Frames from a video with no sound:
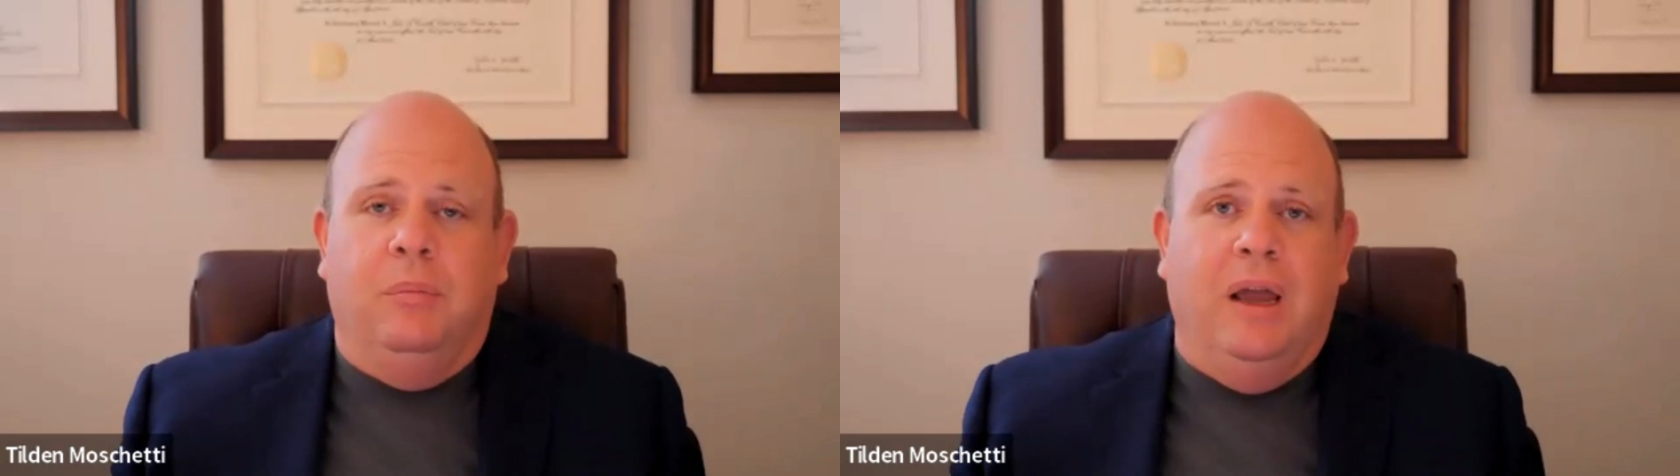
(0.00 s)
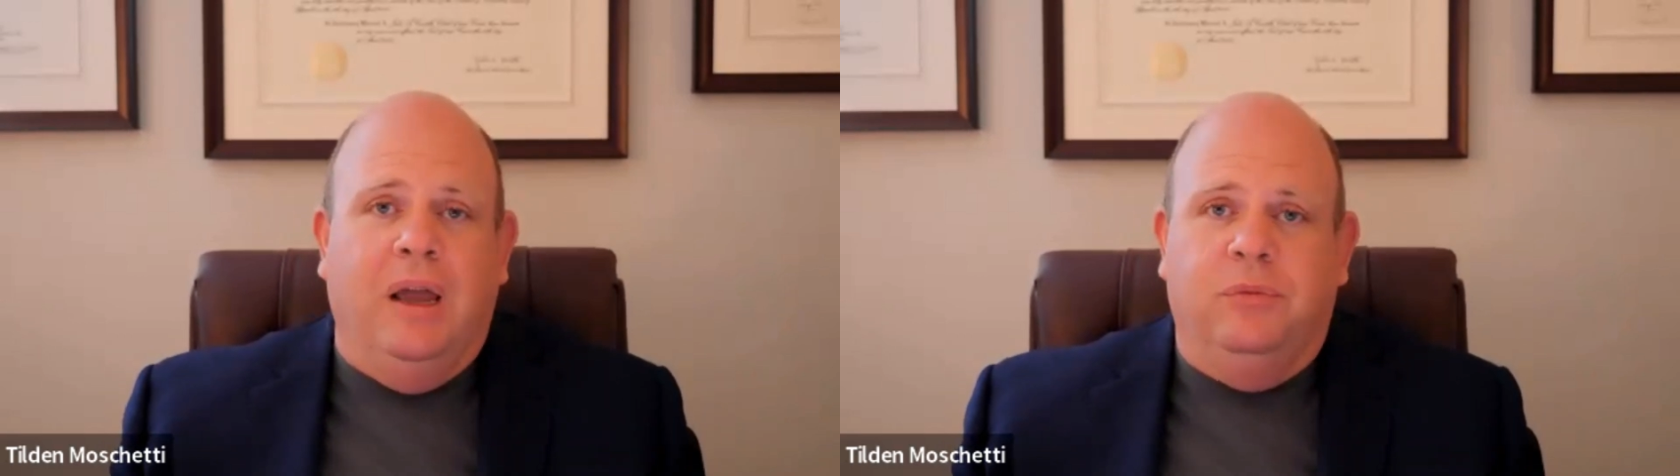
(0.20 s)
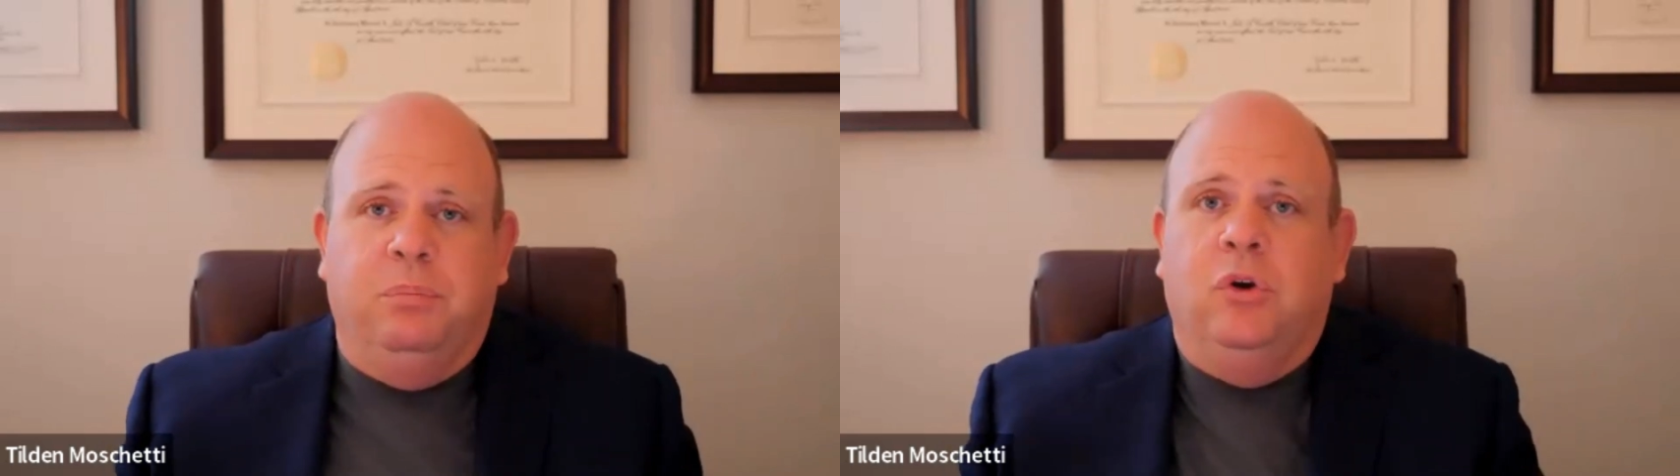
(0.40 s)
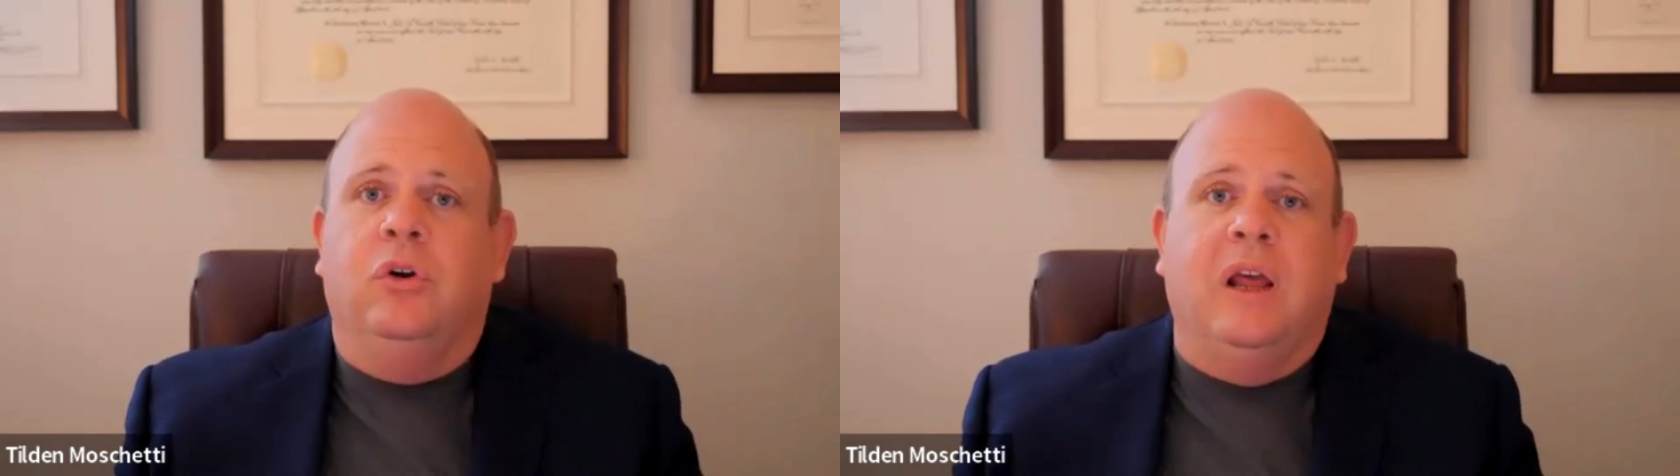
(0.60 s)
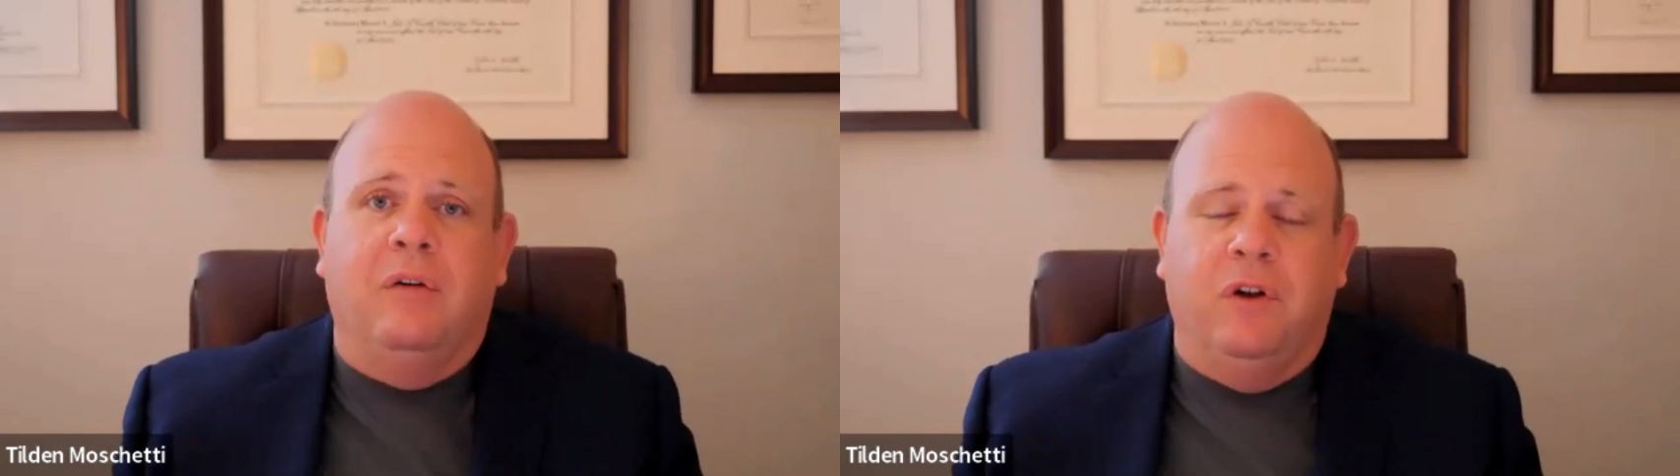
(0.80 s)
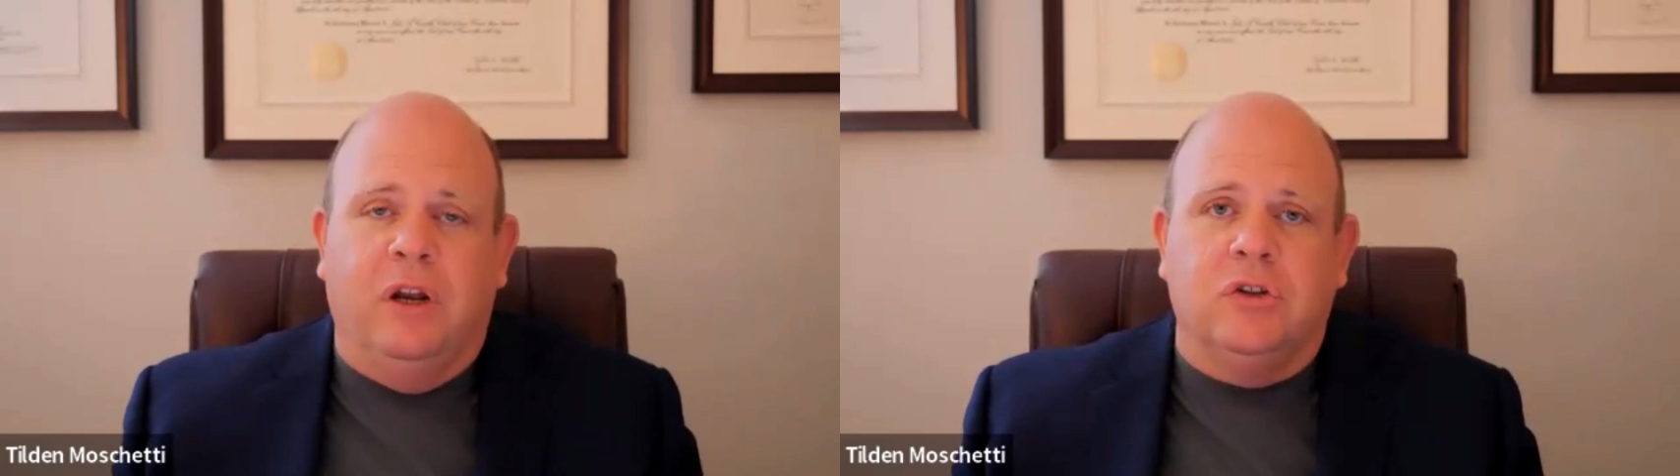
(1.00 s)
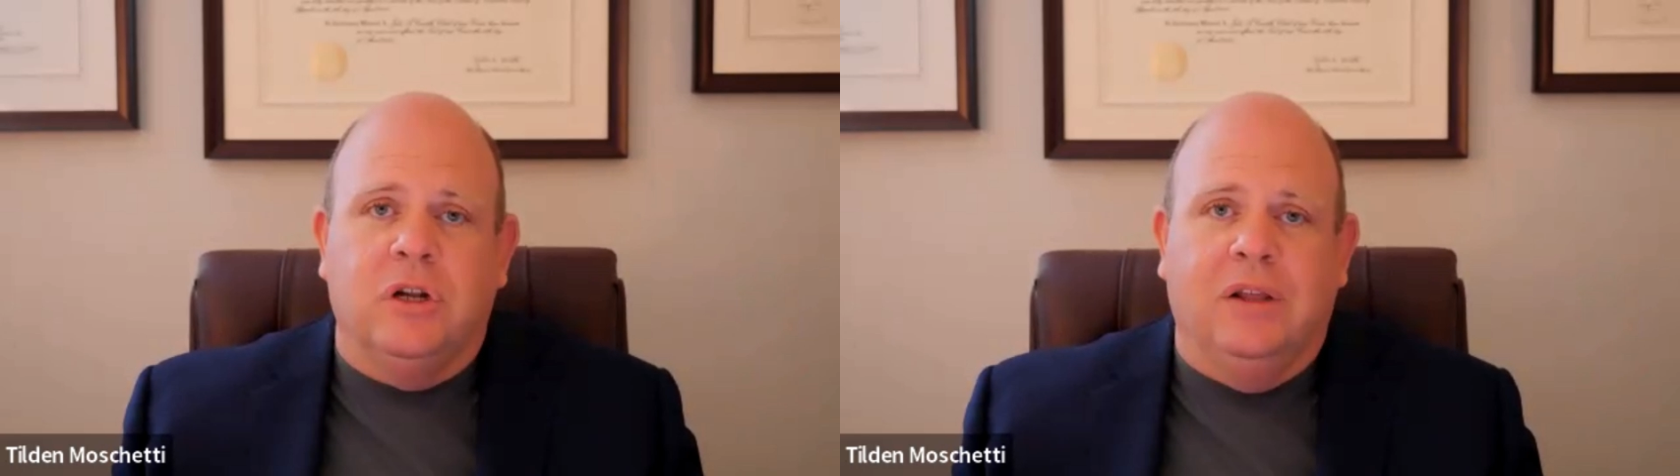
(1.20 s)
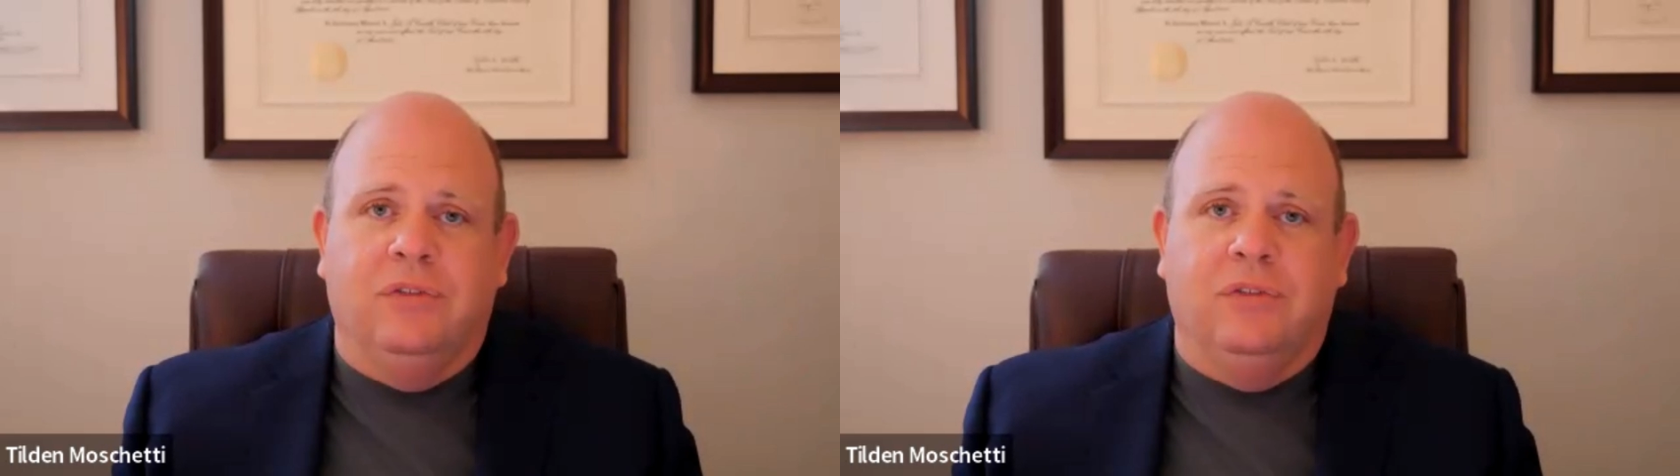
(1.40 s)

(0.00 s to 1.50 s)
by its pure definition.